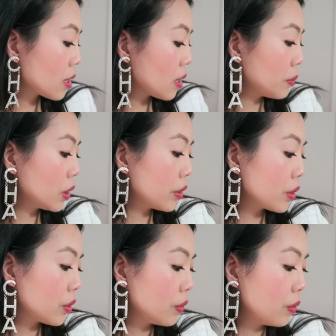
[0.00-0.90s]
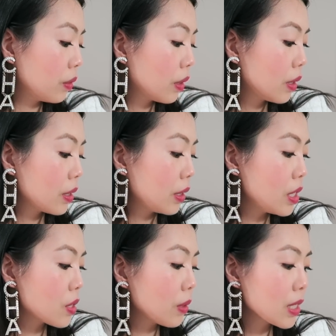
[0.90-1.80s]
similar to
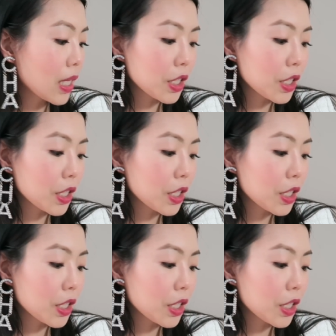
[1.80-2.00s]
these ones,